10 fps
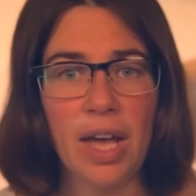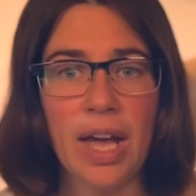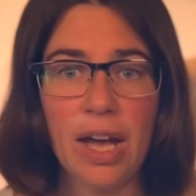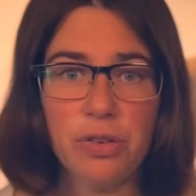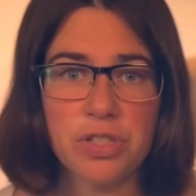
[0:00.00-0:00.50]

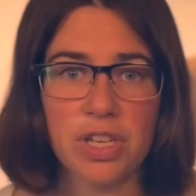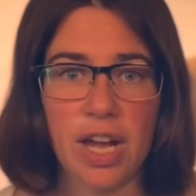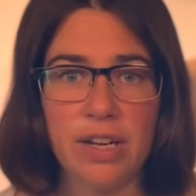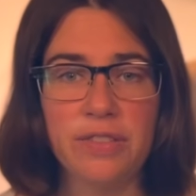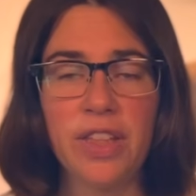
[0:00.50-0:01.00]

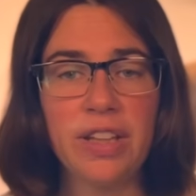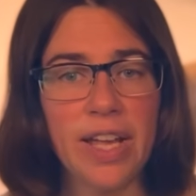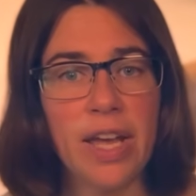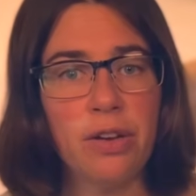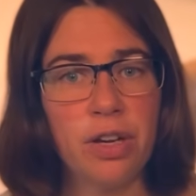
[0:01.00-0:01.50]
Outside, the
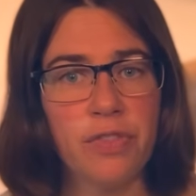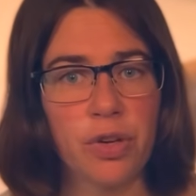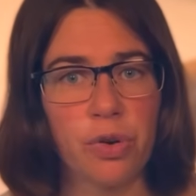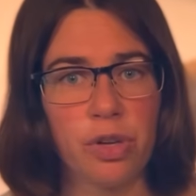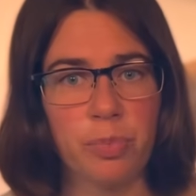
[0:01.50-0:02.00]
layout of the
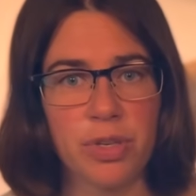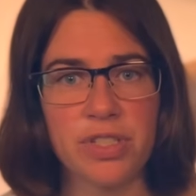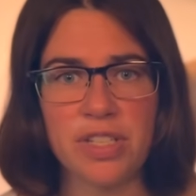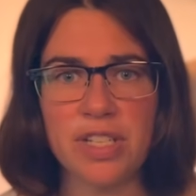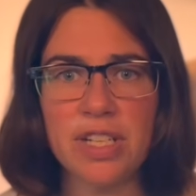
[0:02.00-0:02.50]
Coral
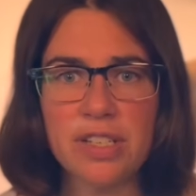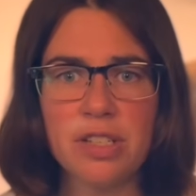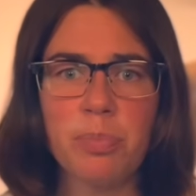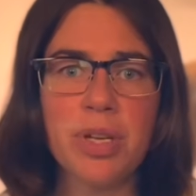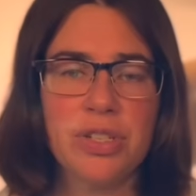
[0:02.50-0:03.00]
Princess is a
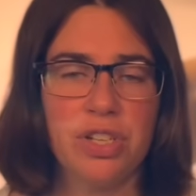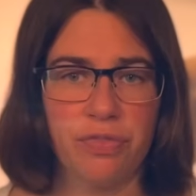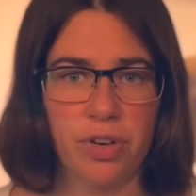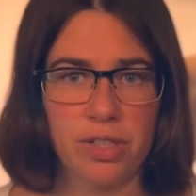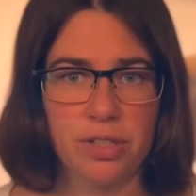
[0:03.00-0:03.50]
bit
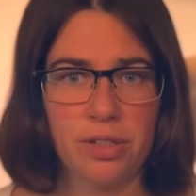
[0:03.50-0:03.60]
different.